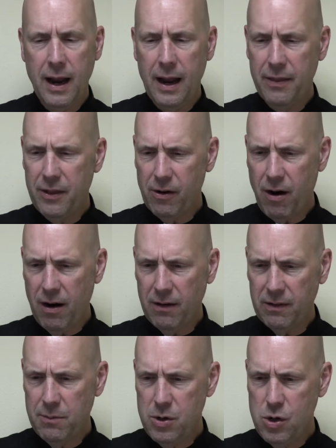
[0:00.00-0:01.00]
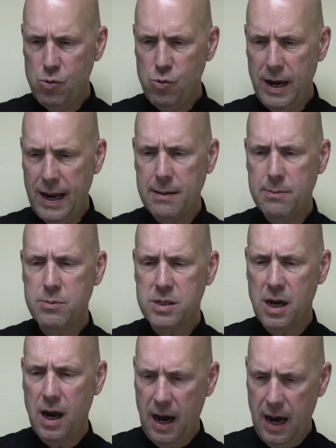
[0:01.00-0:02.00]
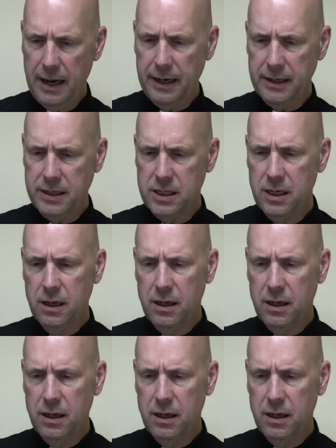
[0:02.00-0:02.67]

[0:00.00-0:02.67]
and there are some new names on it